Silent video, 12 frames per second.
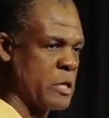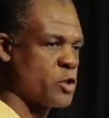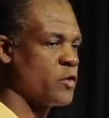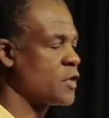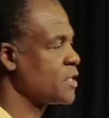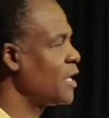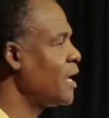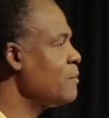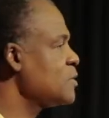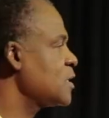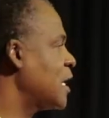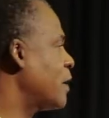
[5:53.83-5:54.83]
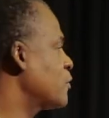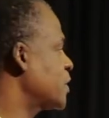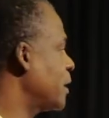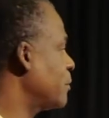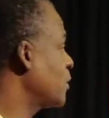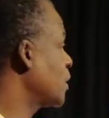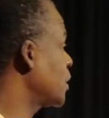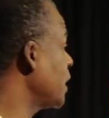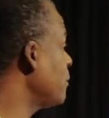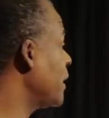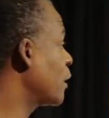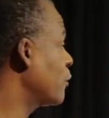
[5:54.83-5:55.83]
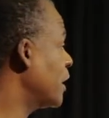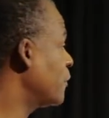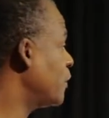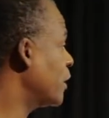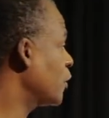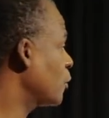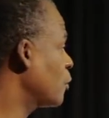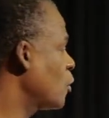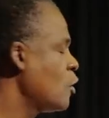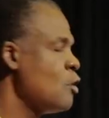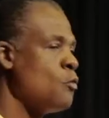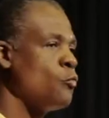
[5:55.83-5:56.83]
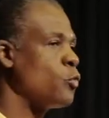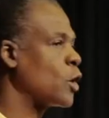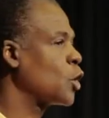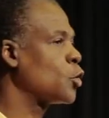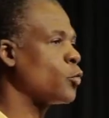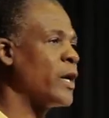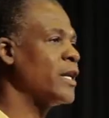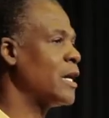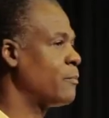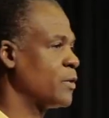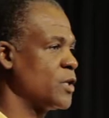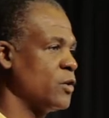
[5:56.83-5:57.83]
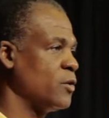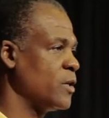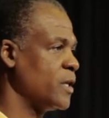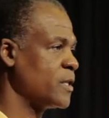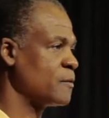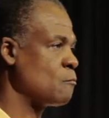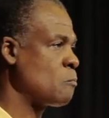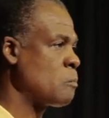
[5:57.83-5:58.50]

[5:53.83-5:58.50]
So the times that I was able to see my grandfather were great opportunities.